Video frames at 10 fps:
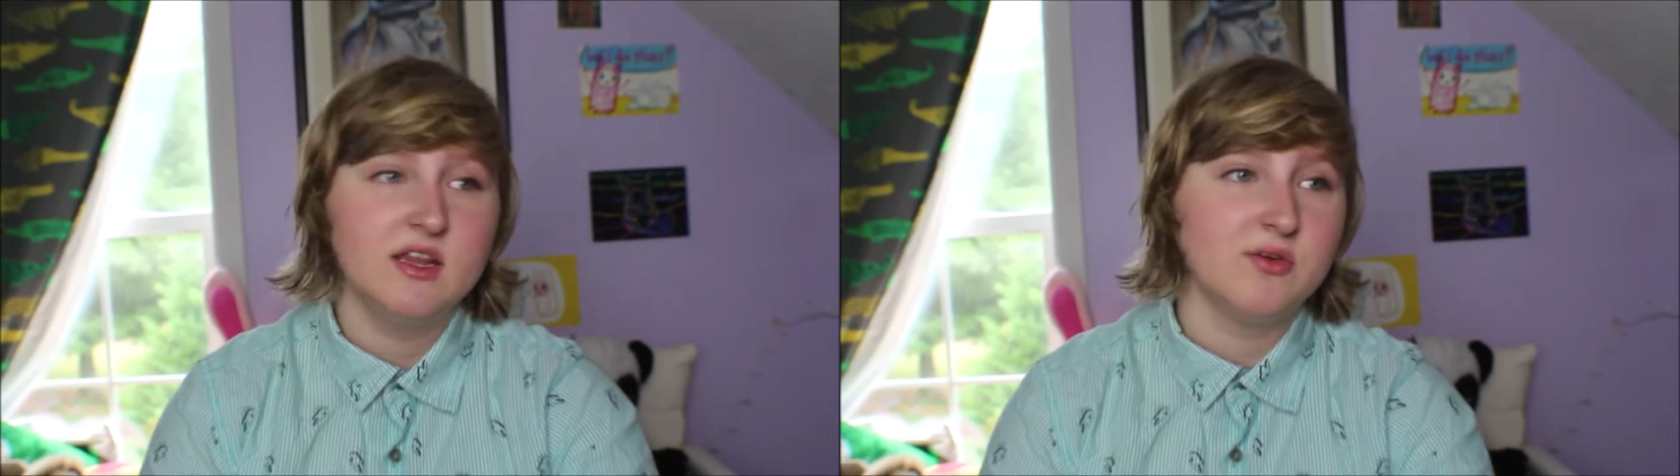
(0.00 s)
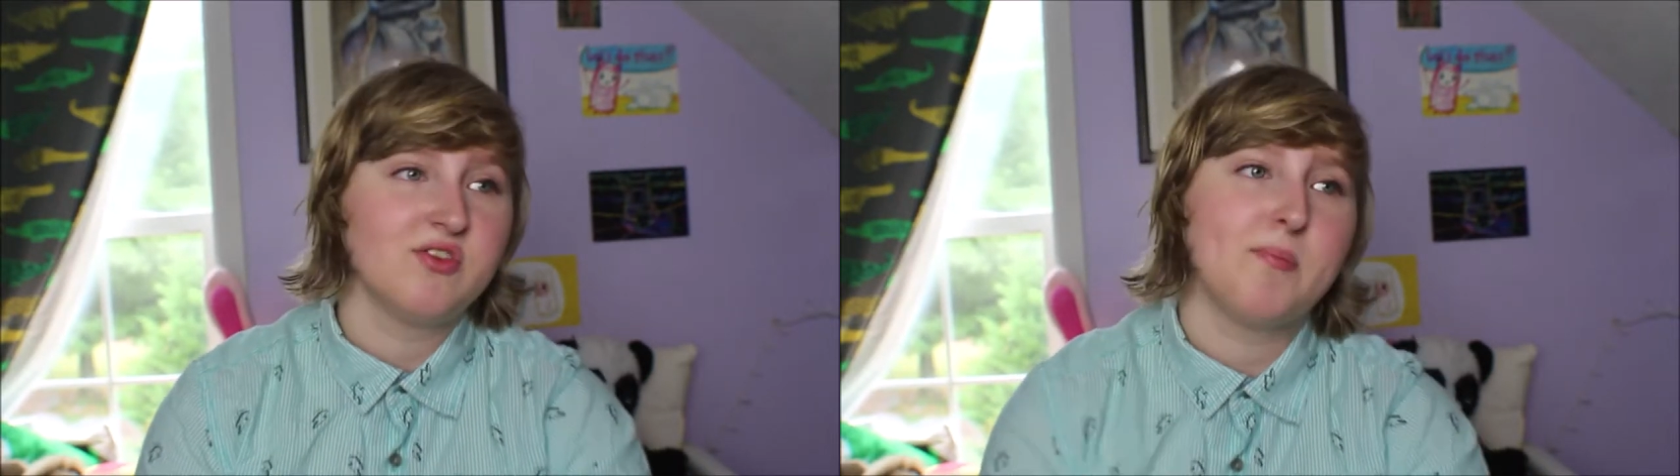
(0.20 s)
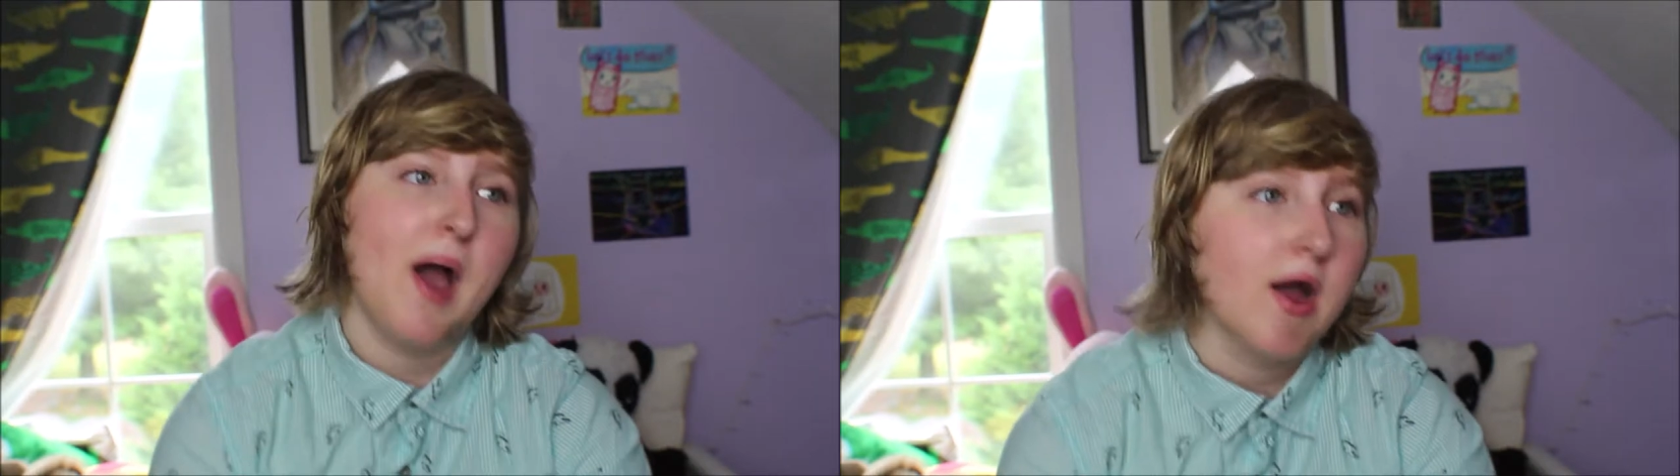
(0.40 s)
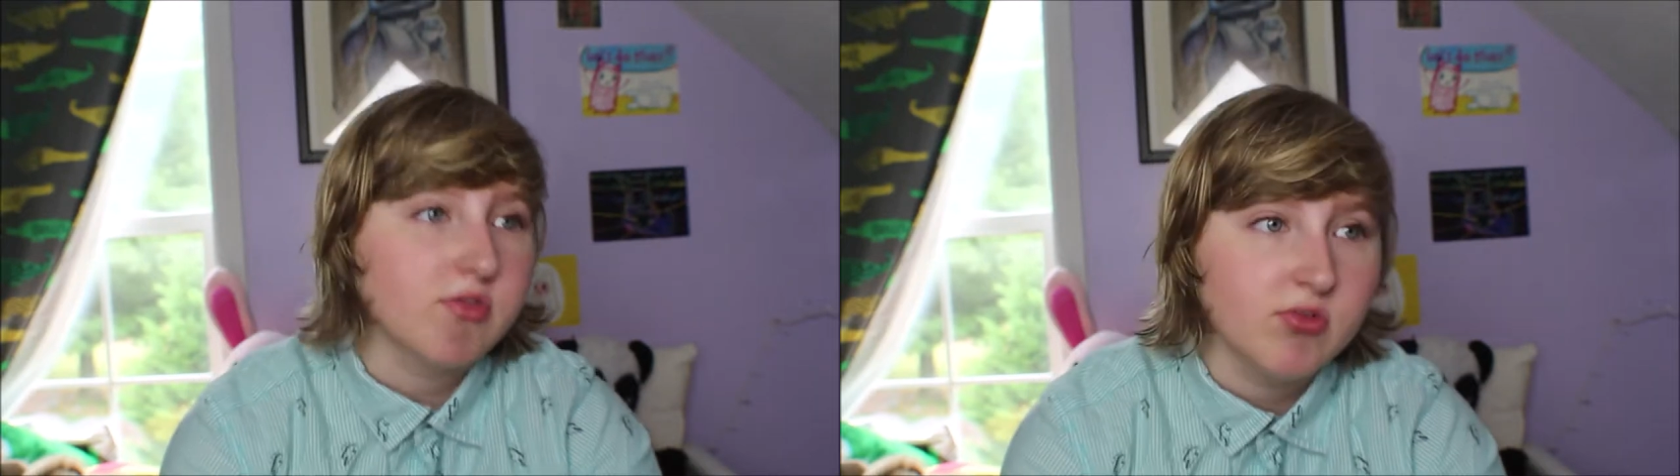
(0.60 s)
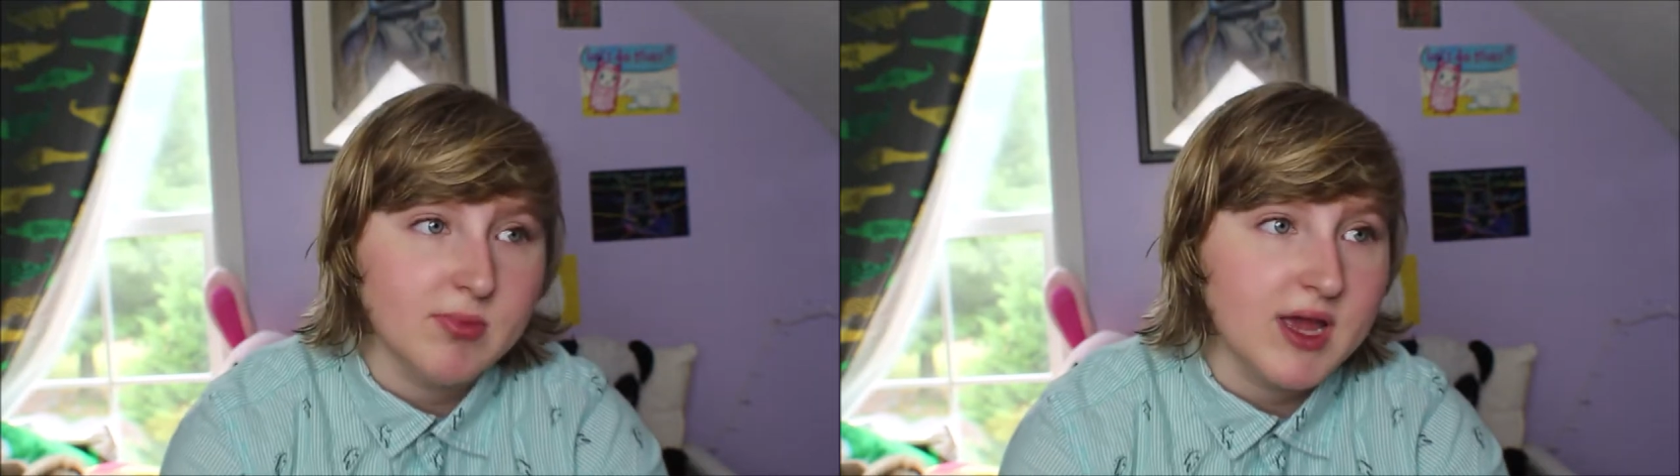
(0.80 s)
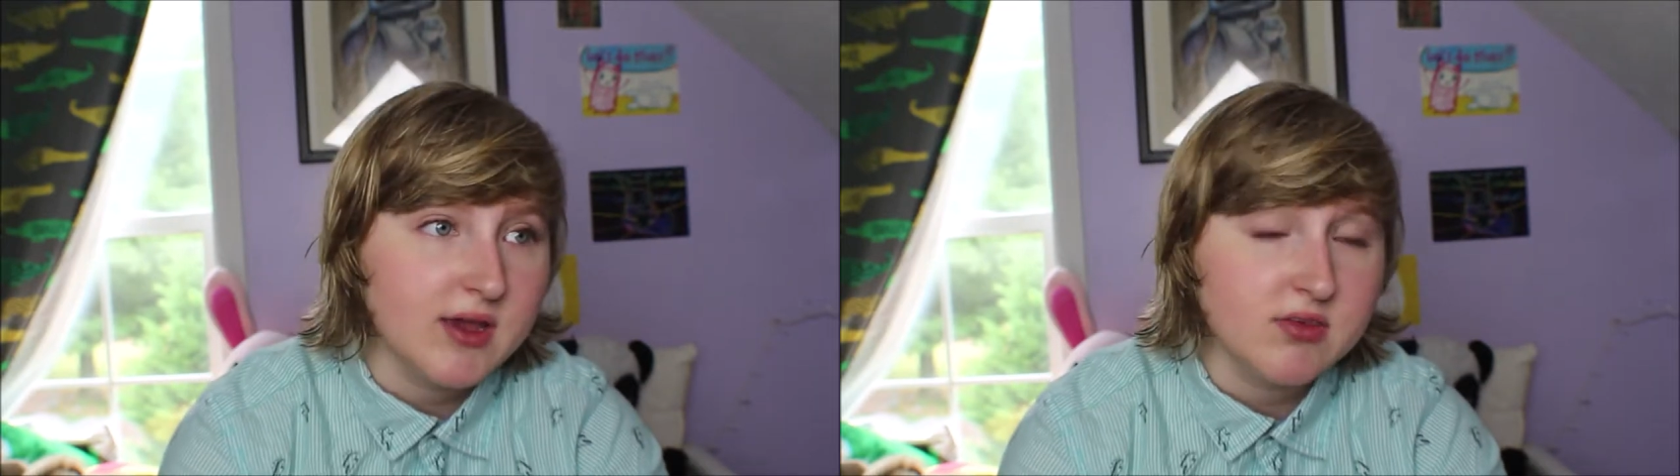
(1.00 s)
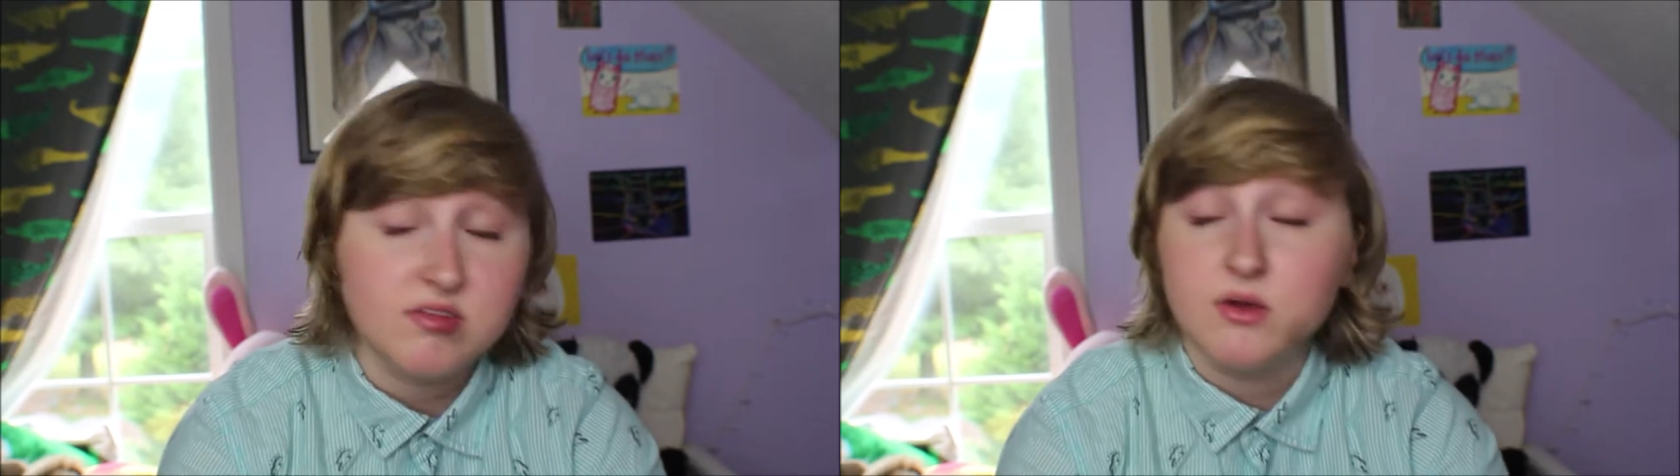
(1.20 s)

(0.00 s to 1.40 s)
There was a boxer mix,